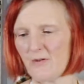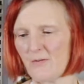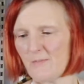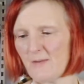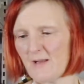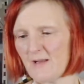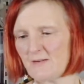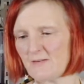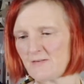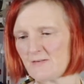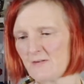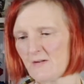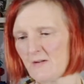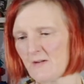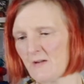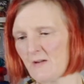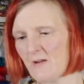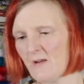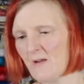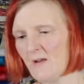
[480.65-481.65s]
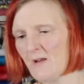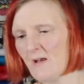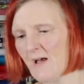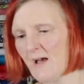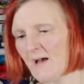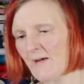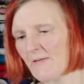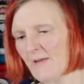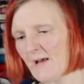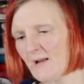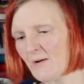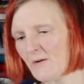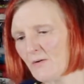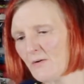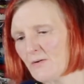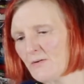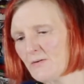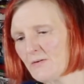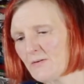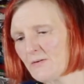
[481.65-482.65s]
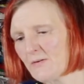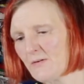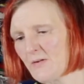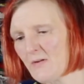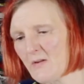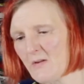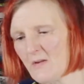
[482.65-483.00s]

minutes how that looks.